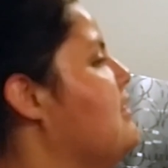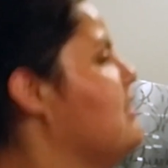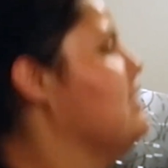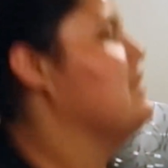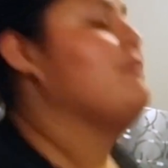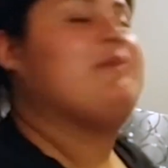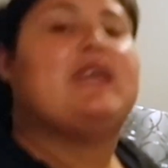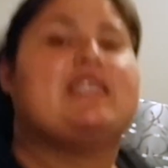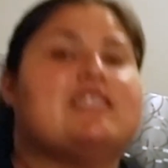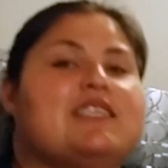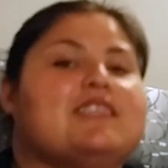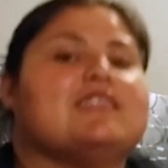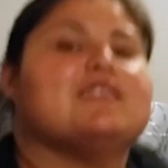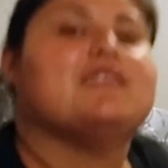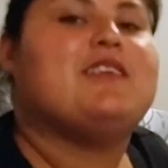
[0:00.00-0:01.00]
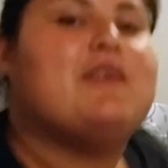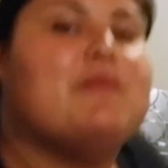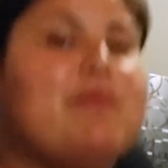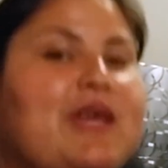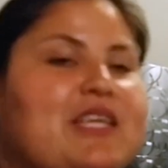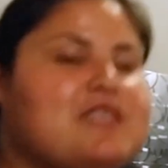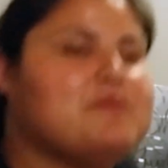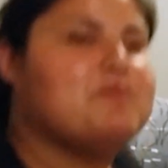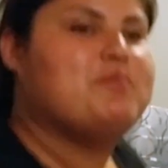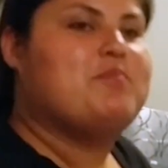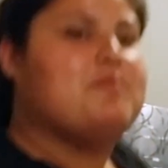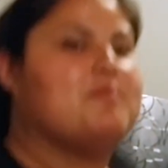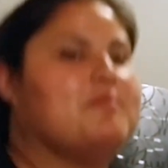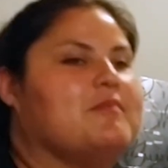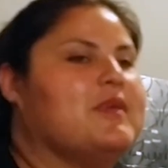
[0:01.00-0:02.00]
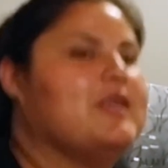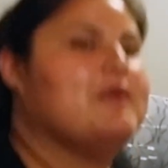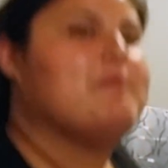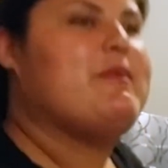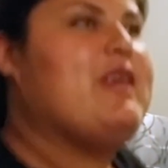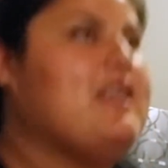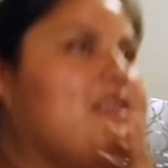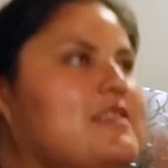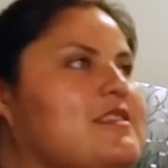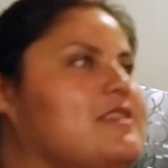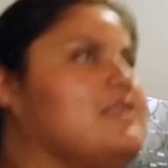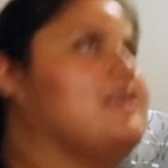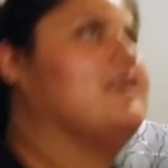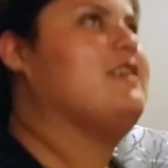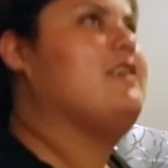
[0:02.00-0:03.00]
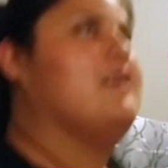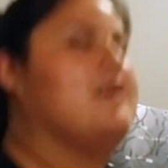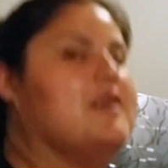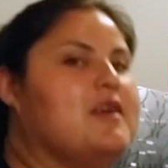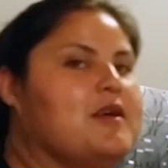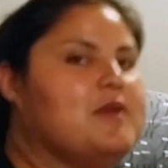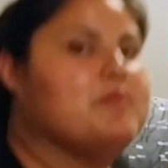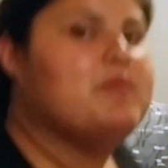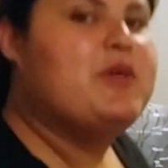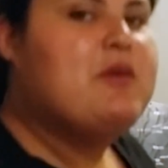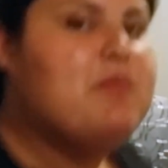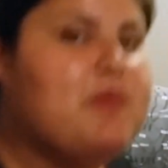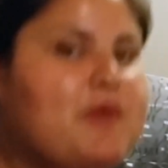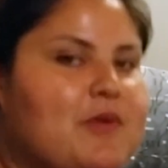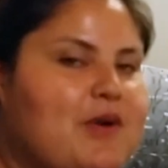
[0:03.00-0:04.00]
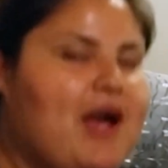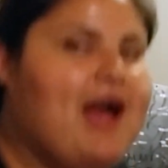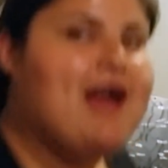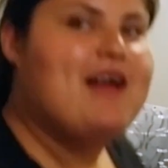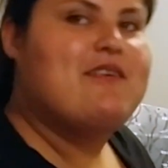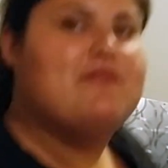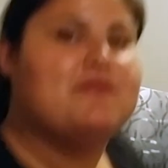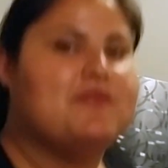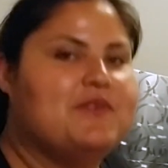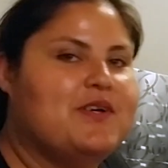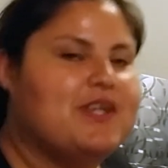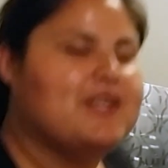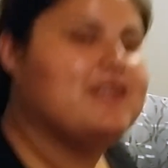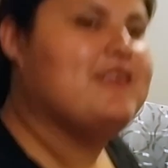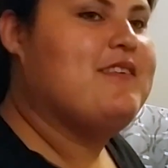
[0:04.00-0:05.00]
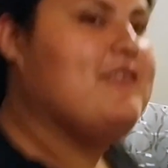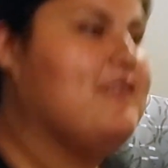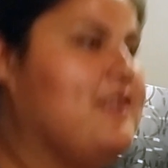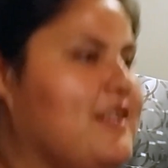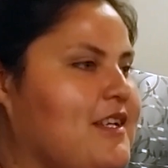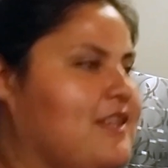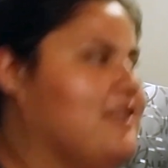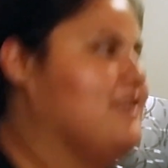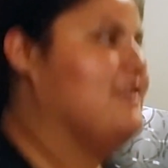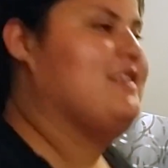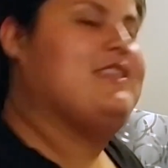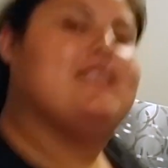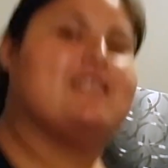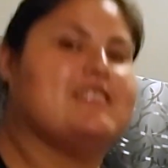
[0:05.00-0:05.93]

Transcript: It makes it it makes it makes people have these